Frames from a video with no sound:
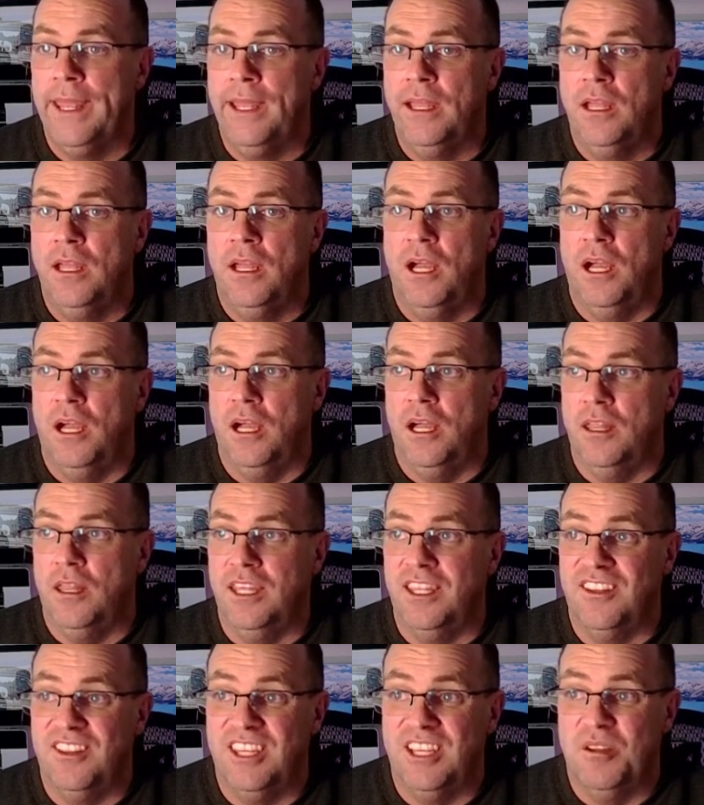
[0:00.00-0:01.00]
The
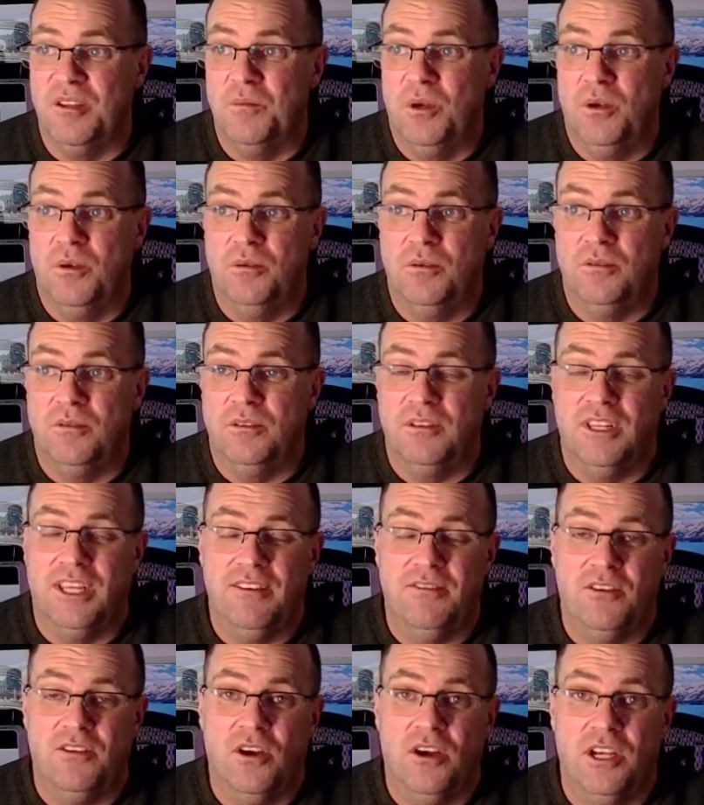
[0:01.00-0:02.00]
other thing about
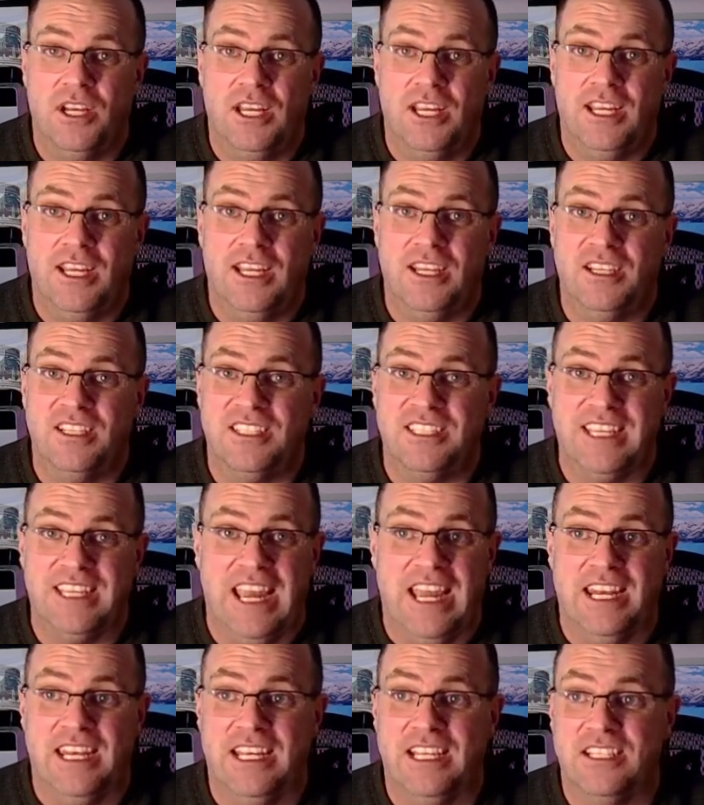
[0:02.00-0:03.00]
lifeguarding and
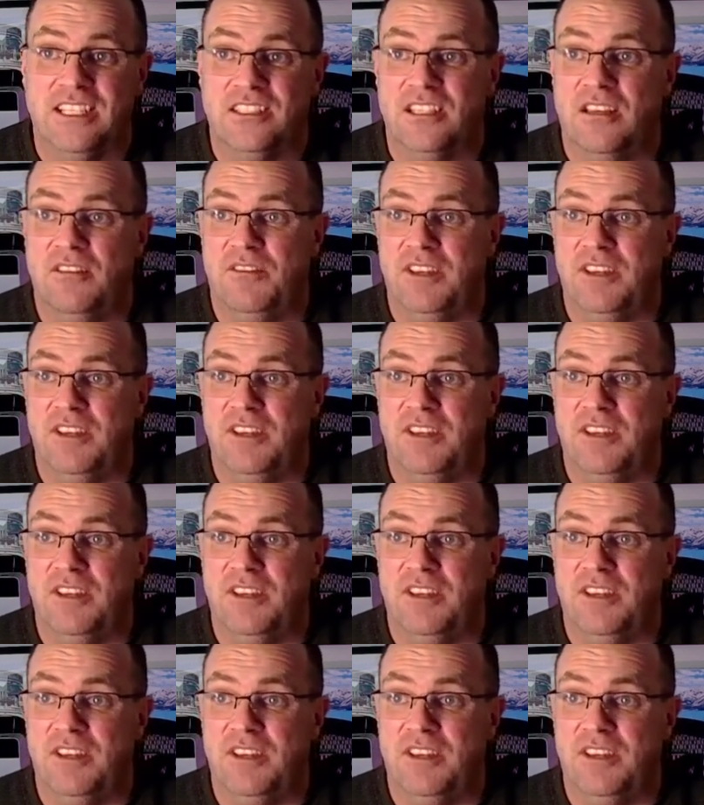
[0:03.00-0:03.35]
scanning and stuff,